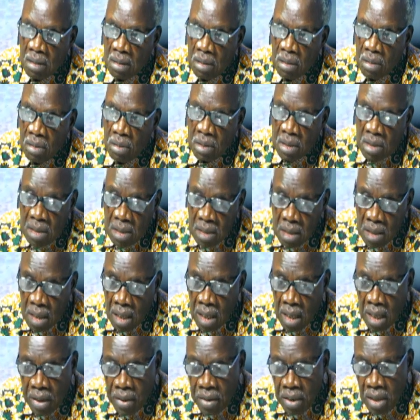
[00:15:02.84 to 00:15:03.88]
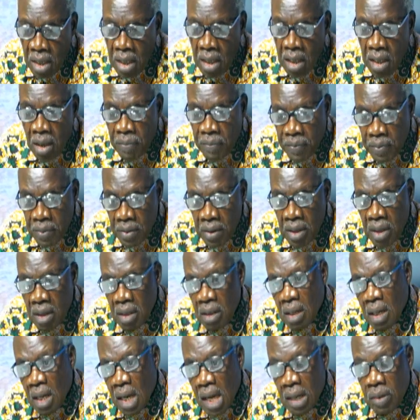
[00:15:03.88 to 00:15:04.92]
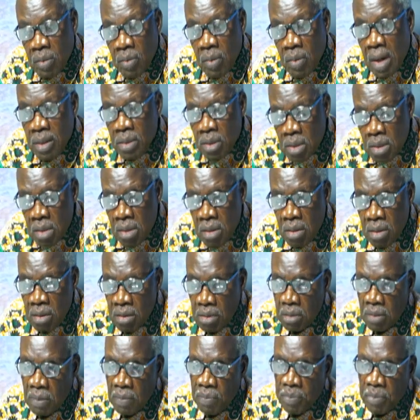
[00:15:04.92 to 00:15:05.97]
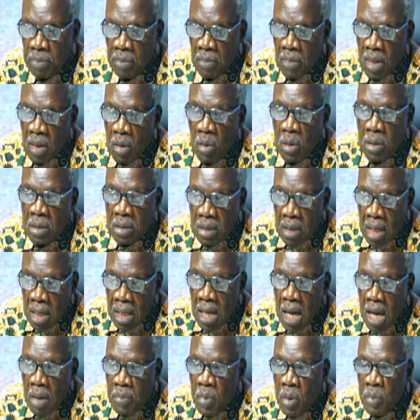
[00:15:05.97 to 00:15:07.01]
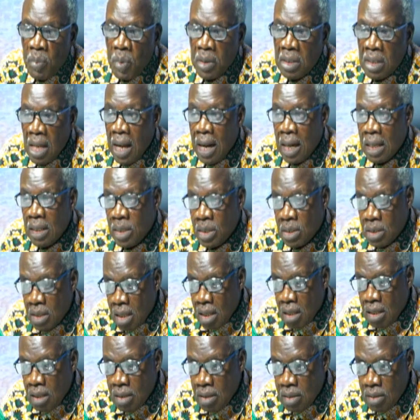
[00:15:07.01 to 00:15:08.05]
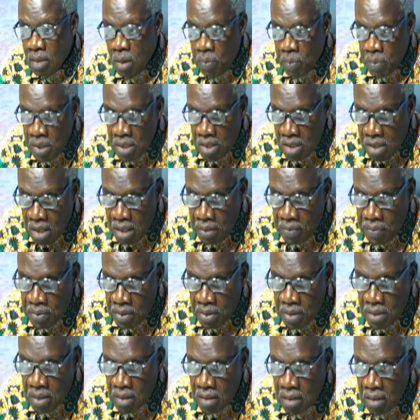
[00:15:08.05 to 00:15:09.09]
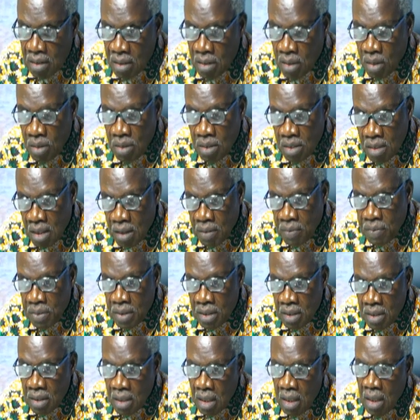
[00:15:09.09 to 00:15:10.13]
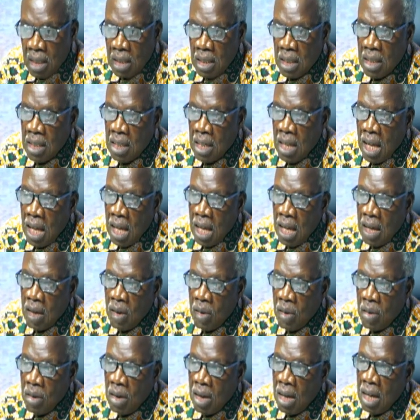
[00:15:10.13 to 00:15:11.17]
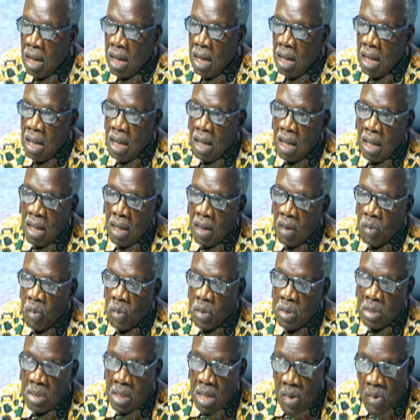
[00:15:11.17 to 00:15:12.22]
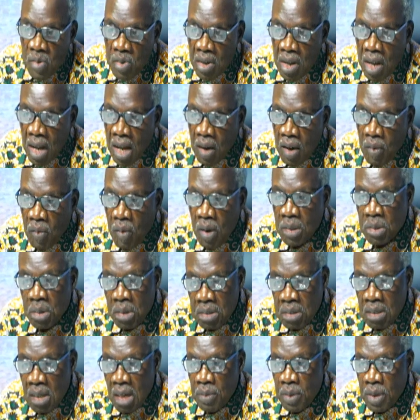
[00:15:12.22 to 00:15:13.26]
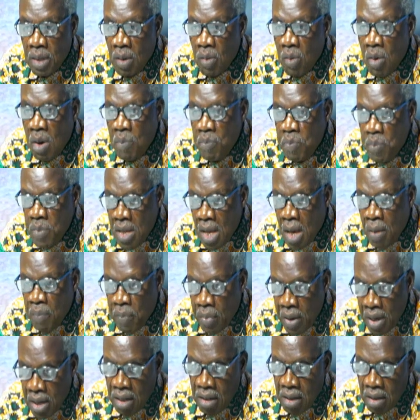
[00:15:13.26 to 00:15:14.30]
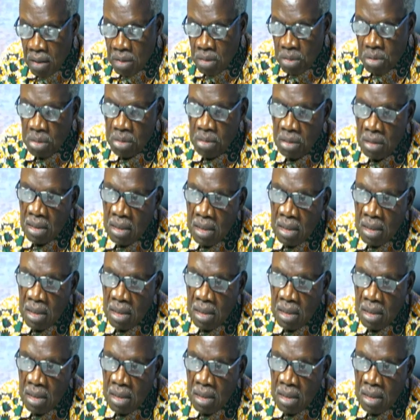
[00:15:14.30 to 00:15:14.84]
uti eni free Adkwart Studios. On second abomodin a share, don't be selfish. Don't selfish. Na wo share you a wa subscribe na wa mia bed ne so.